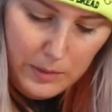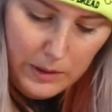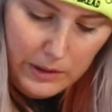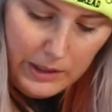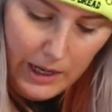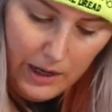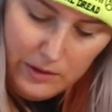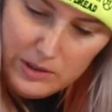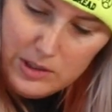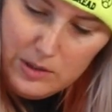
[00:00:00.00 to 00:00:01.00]
pull it
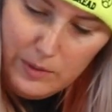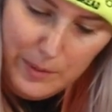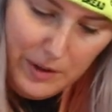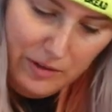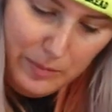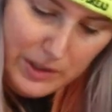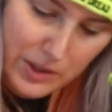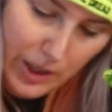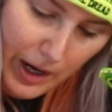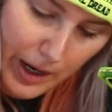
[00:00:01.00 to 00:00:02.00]
out, wipe off my
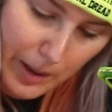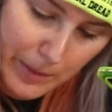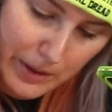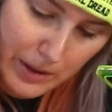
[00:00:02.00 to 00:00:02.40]
scribe,